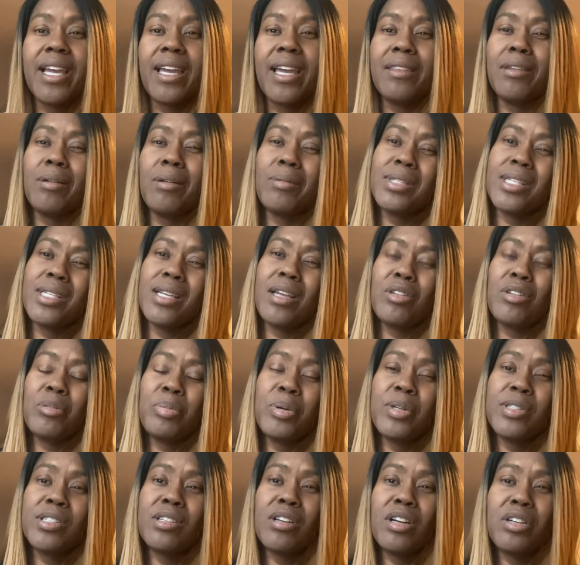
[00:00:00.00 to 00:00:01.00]
and there was another
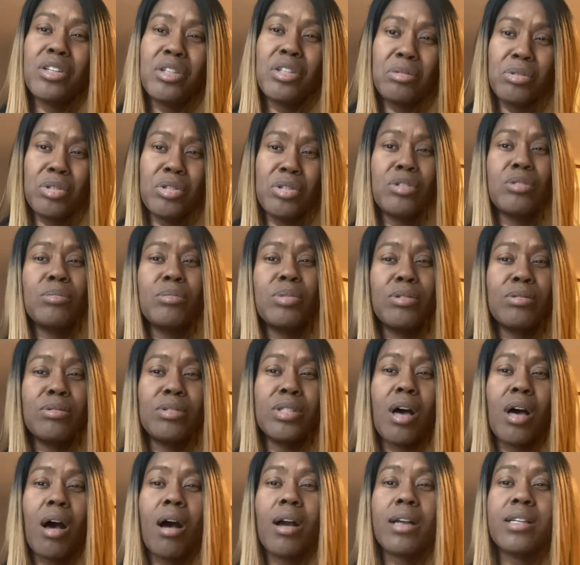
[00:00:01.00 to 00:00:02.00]
person on YouTube who
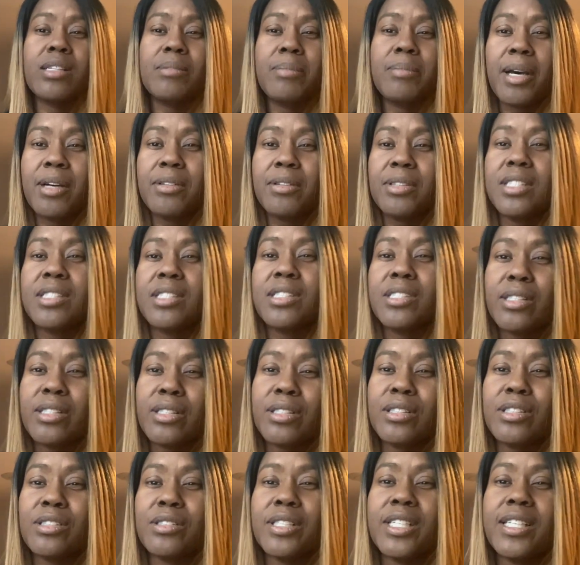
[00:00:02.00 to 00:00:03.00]
talked about this
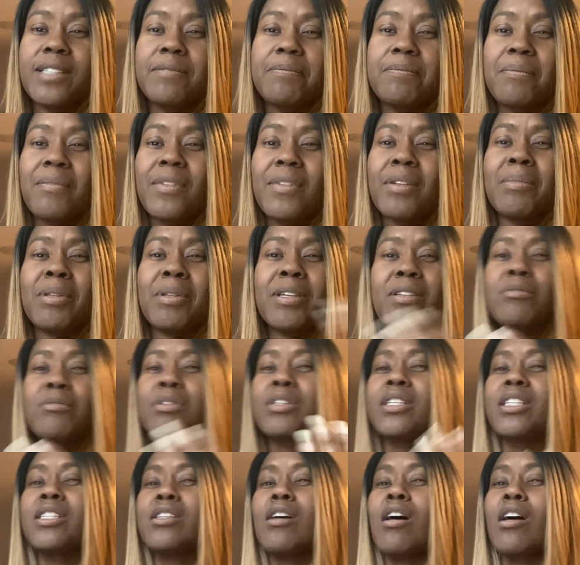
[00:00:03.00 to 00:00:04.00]
surgery, but they didn't
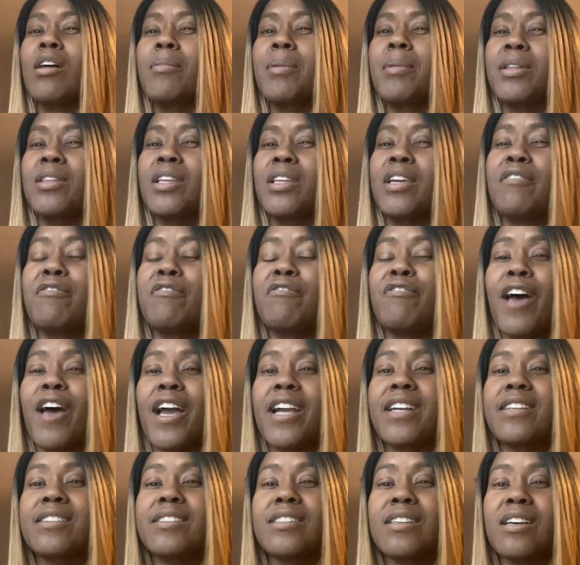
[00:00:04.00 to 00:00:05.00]
really talk about the
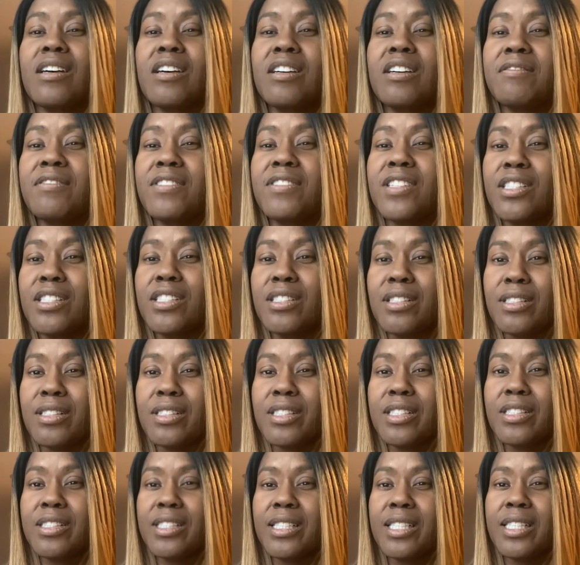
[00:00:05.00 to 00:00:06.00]
effects of the
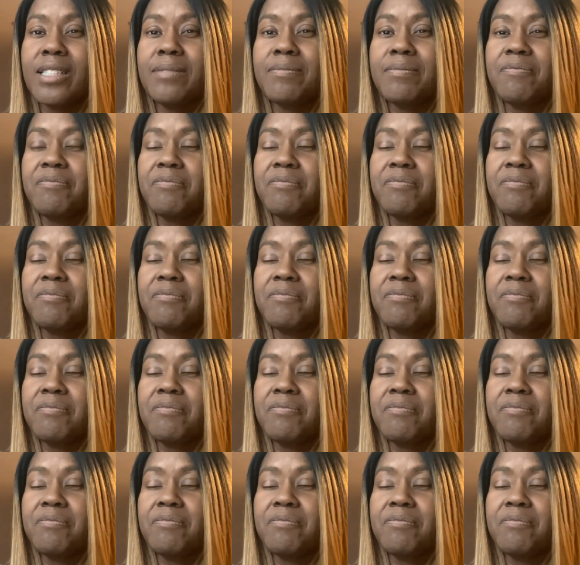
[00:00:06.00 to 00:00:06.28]
surgery,